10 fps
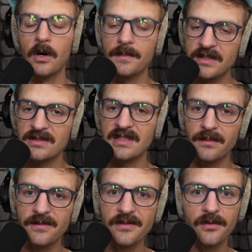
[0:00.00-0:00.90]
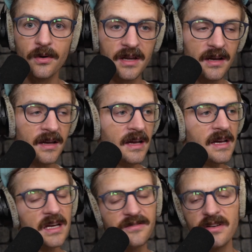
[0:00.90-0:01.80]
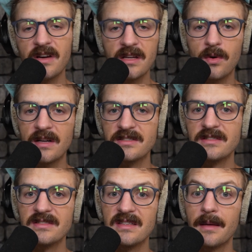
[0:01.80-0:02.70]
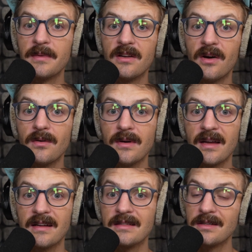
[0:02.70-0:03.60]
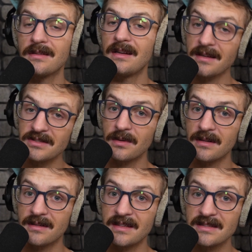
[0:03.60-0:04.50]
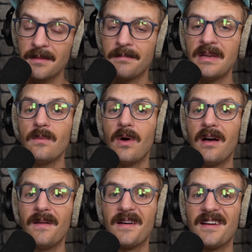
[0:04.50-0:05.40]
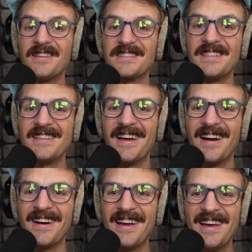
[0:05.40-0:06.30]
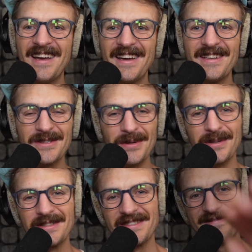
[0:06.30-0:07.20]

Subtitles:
hope this was helpful for you. If you have any questions, let me know. And until the next one of these, be well, and I'll see you there. Toodles.